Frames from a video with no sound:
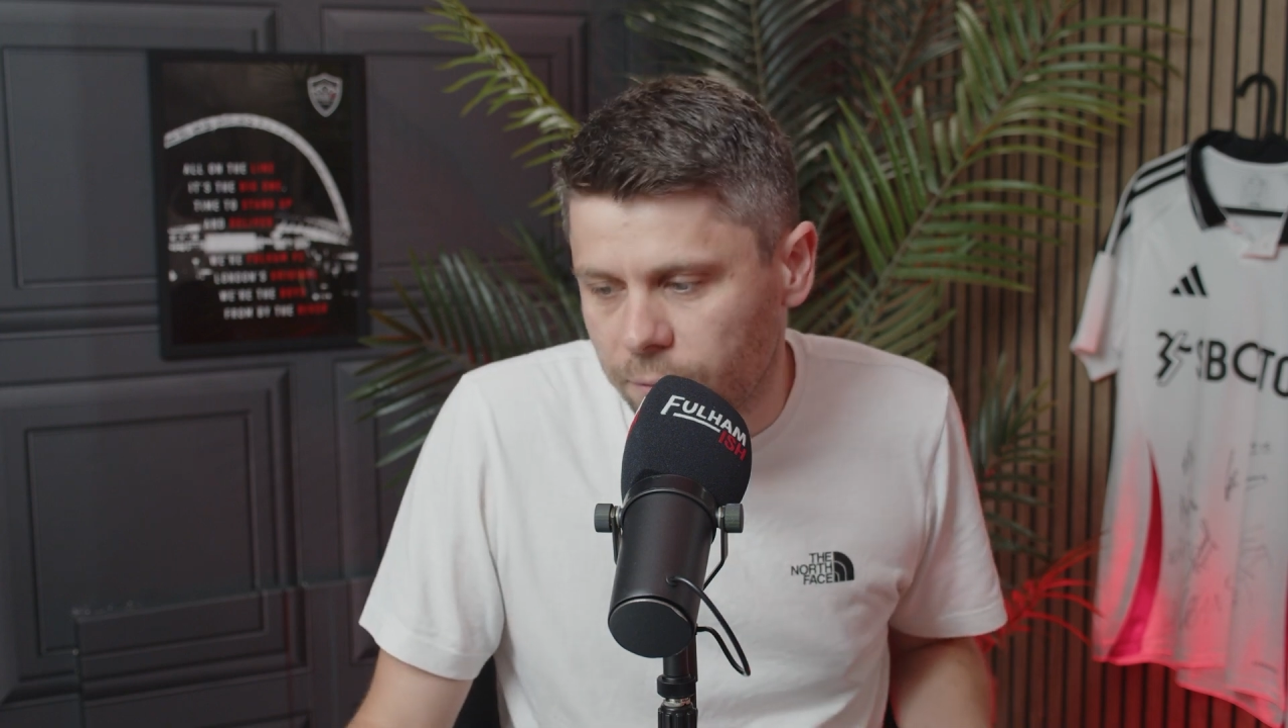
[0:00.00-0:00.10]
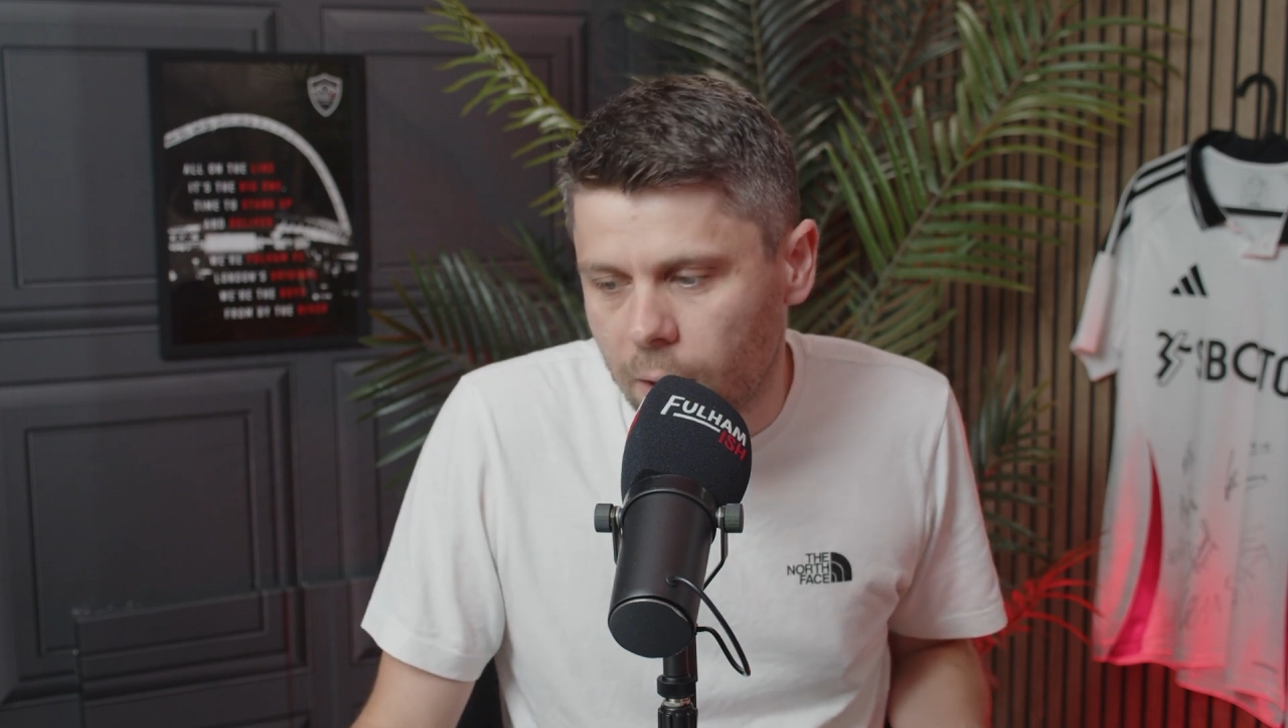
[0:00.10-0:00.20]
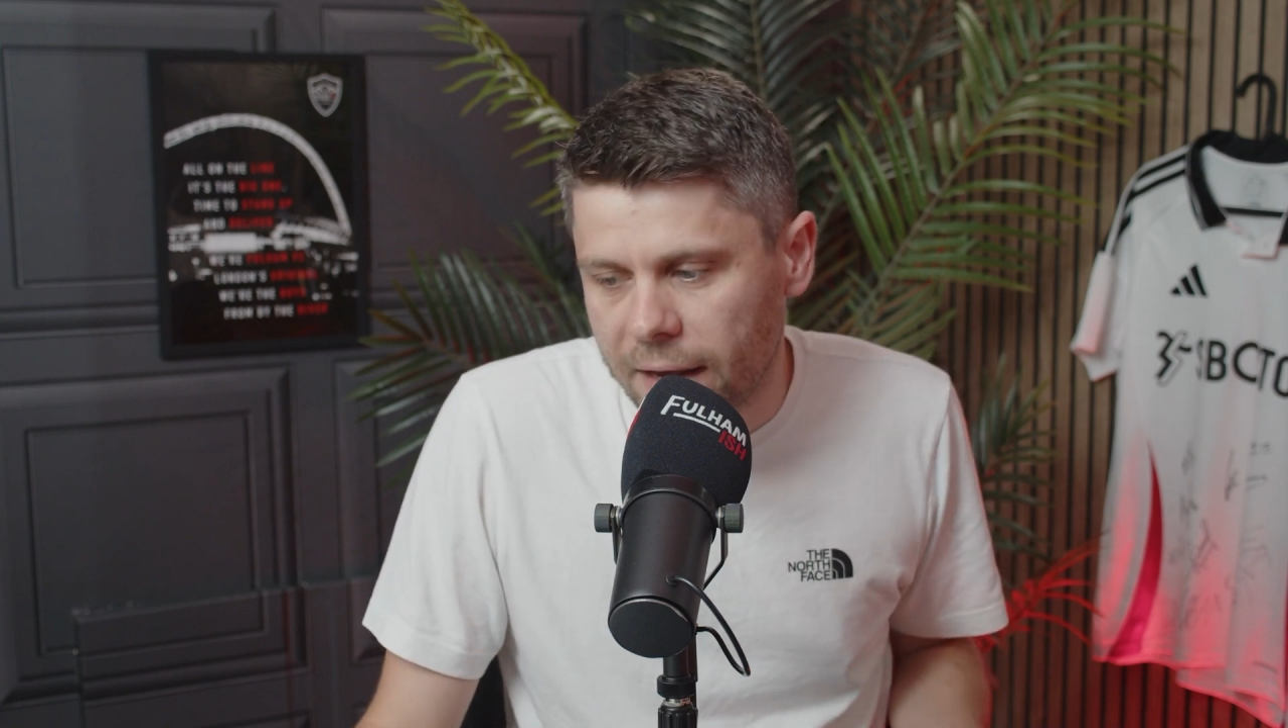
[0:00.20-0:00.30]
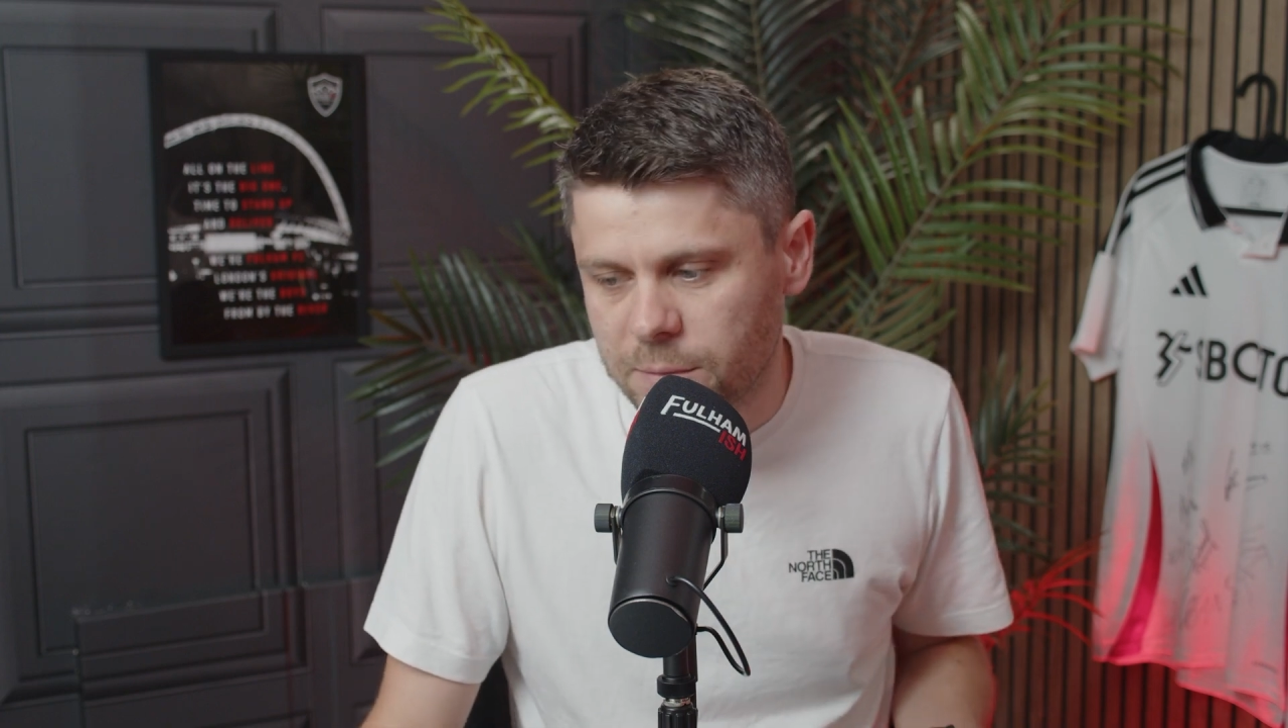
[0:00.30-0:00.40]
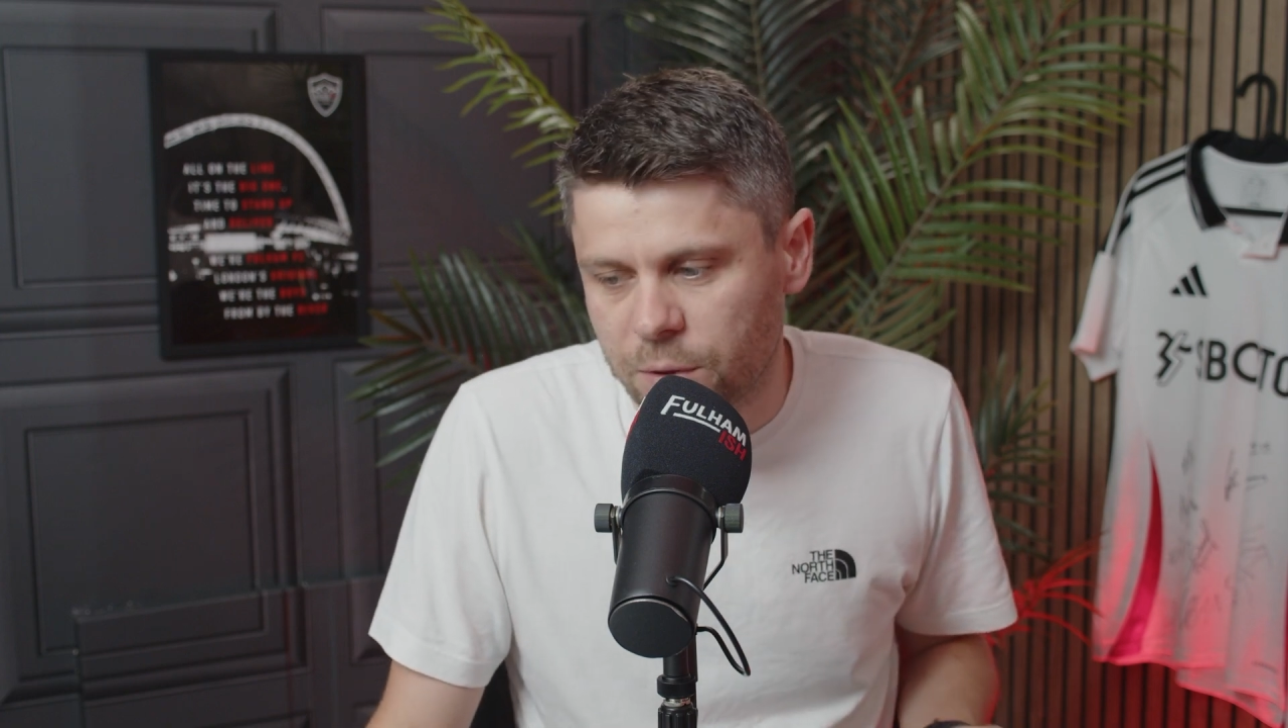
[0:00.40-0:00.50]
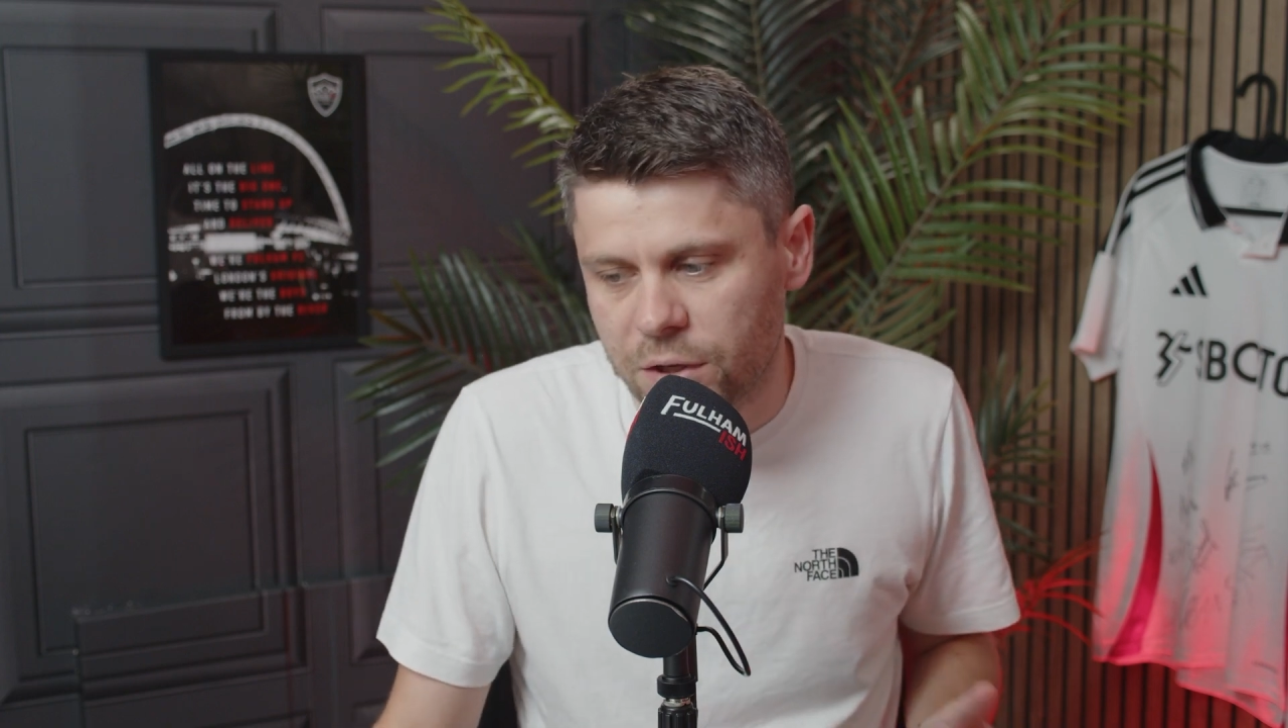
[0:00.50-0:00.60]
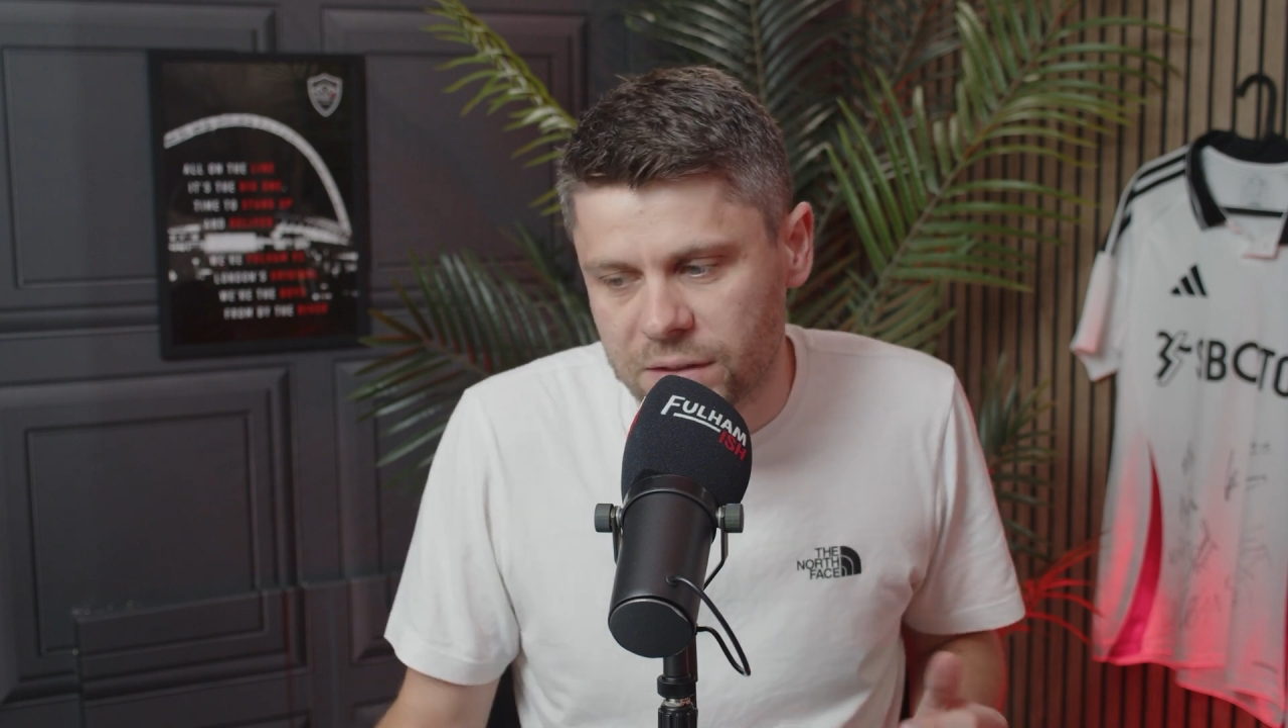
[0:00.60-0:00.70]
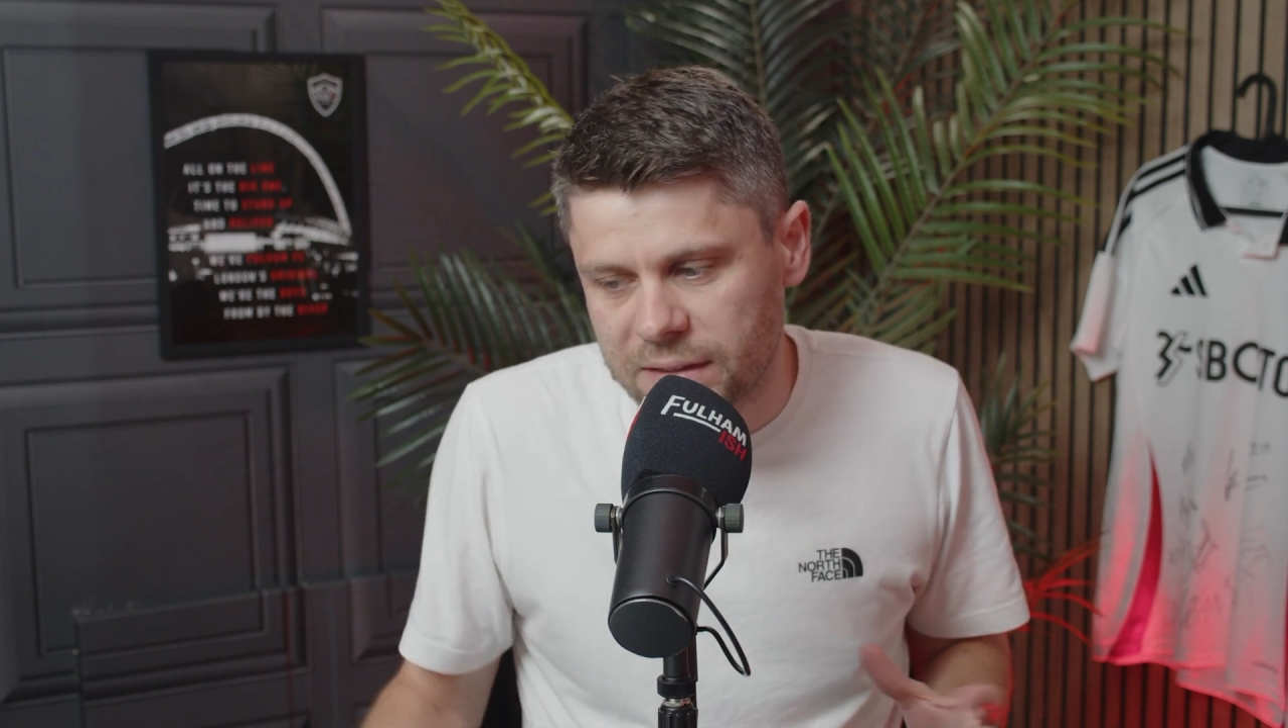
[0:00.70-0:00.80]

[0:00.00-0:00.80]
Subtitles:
right, is because